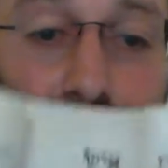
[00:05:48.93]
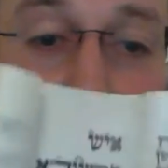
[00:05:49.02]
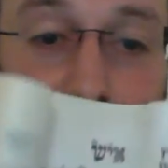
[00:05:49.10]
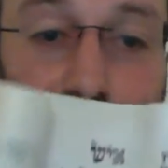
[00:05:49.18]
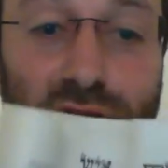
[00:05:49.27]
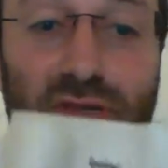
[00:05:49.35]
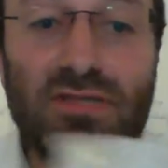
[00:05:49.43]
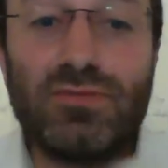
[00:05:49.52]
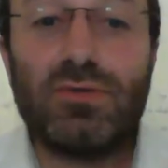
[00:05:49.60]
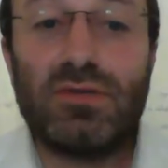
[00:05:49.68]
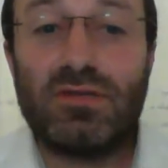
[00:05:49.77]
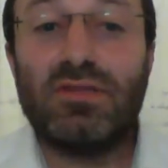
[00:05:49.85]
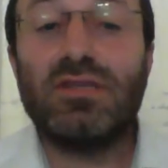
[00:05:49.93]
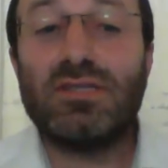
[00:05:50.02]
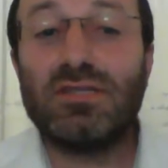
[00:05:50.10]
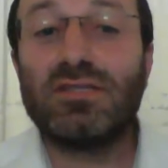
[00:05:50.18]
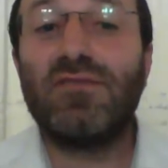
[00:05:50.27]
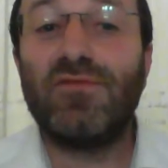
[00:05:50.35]
So this
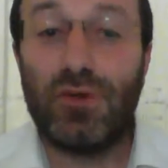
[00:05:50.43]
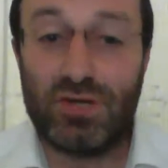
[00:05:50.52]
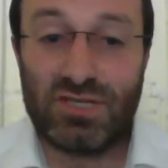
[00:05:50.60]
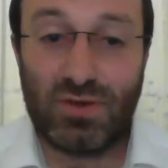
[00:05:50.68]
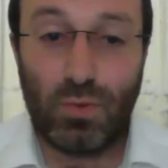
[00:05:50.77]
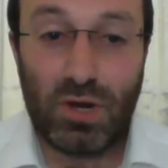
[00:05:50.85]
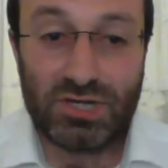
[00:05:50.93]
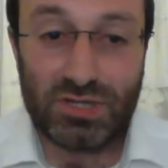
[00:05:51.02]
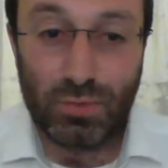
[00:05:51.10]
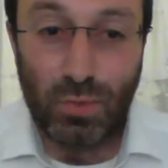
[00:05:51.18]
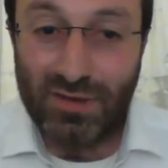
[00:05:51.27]
is the first question,